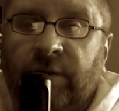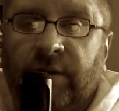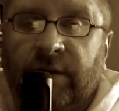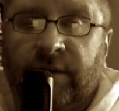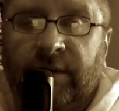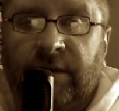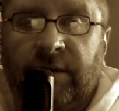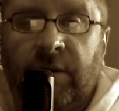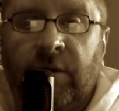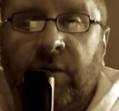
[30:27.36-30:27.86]

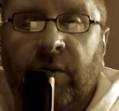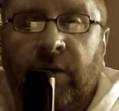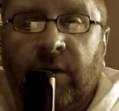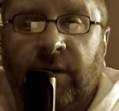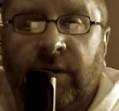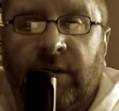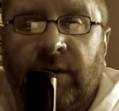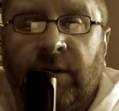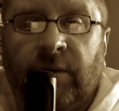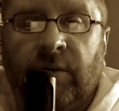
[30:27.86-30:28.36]
as snow
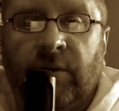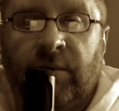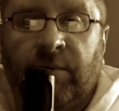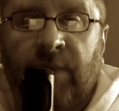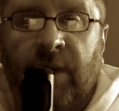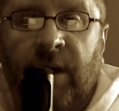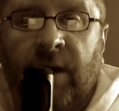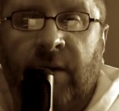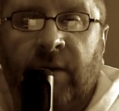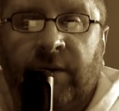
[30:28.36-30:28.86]
continued to
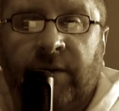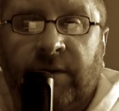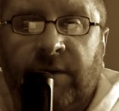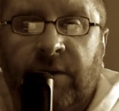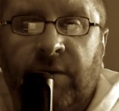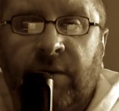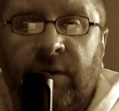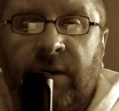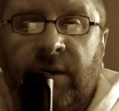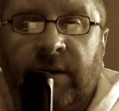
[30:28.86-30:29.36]
pile
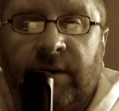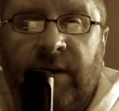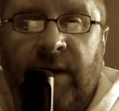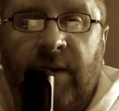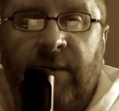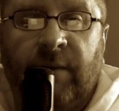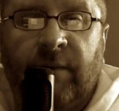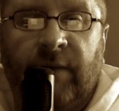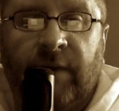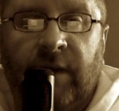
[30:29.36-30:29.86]
slowly on
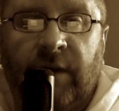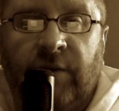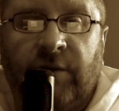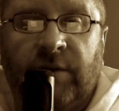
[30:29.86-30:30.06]
top of each